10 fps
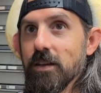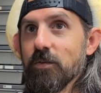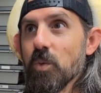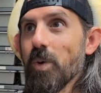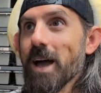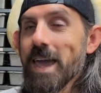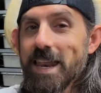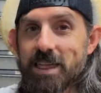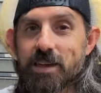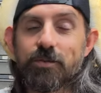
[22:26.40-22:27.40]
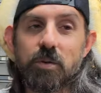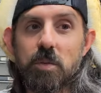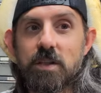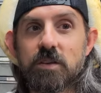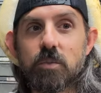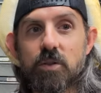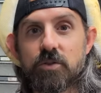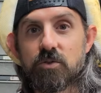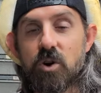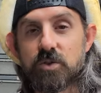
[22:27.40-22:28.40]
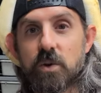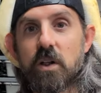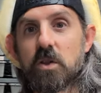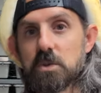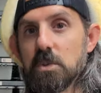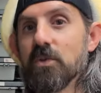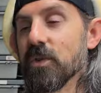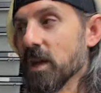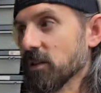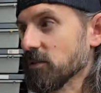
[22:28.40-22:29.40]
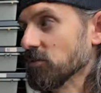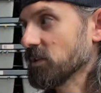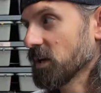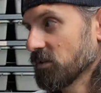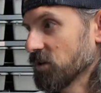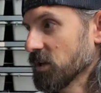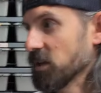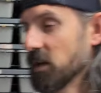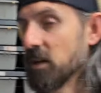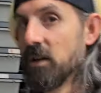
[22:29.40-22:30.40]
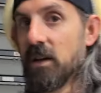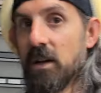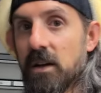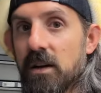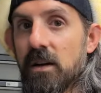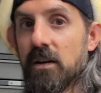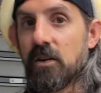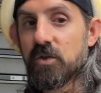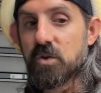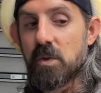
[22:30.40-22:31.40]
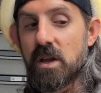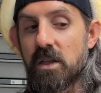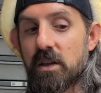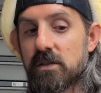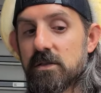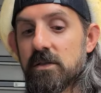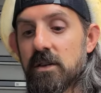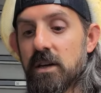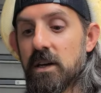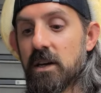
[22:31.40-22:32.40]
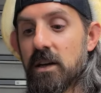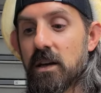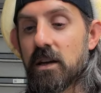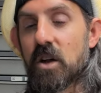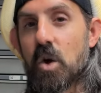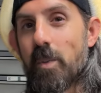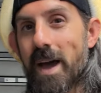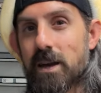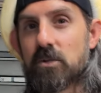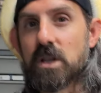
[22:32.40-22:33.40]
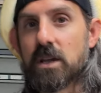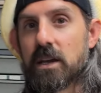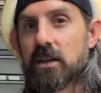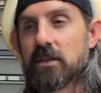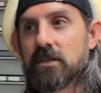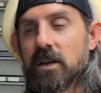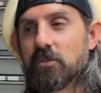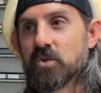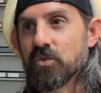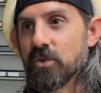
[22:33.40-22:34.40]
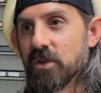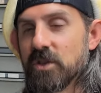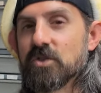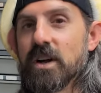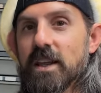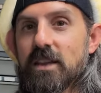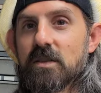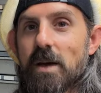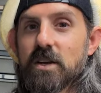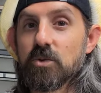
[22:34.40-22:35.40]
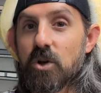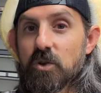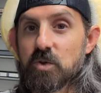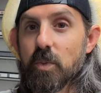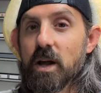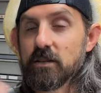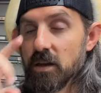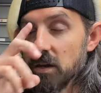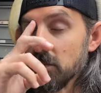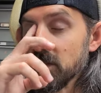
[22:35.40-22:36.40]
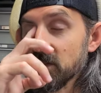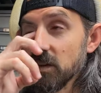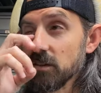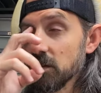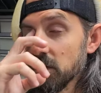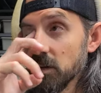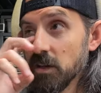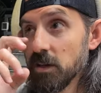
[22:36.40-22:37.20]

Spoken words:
if you buy anything from me this month, you're also eligible for that. So take a look at that. Ultraman, I think, is going to go back in with the ladies. I'm really trying to get some actual Ultra Pies out of him this season.